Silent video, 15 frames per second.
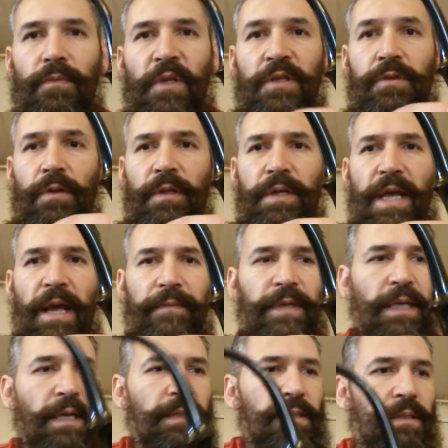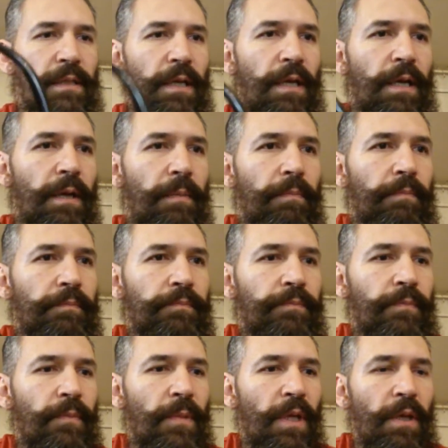So there you have it, guys.
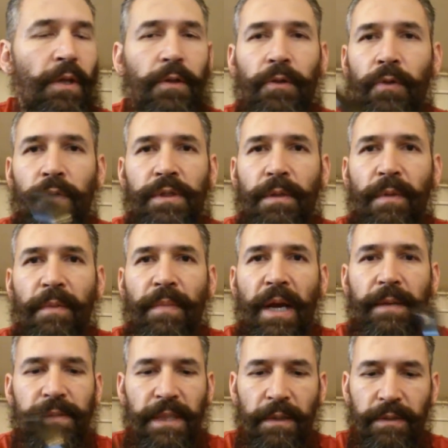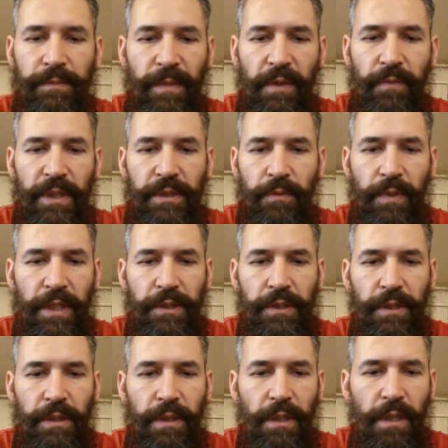Those are my pipes. That was my
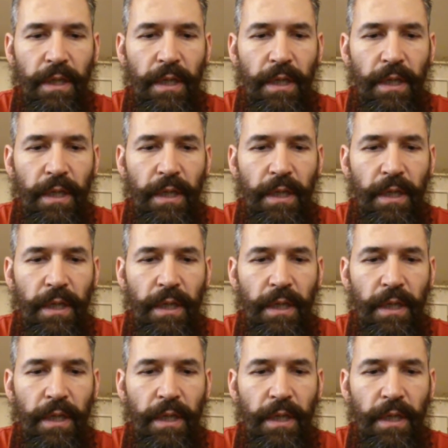restoration.